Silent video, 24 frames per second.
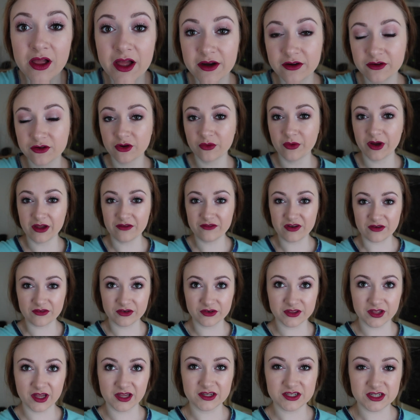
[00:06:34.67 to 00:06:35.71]
I don't know why I've never
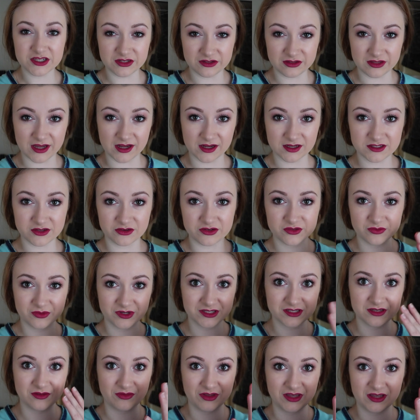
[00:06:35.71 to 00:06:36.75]
thought to do that because I always
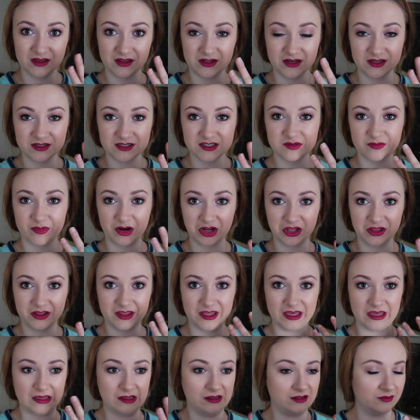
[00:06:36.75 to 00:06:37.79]
want something kind of
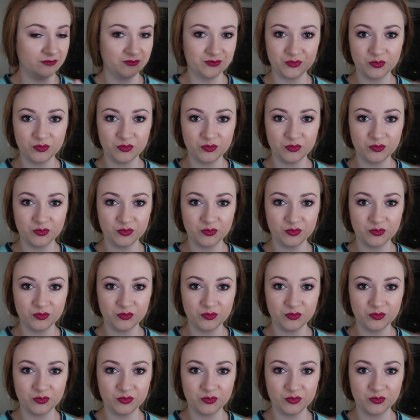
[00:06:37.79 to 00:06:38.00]
sparkly,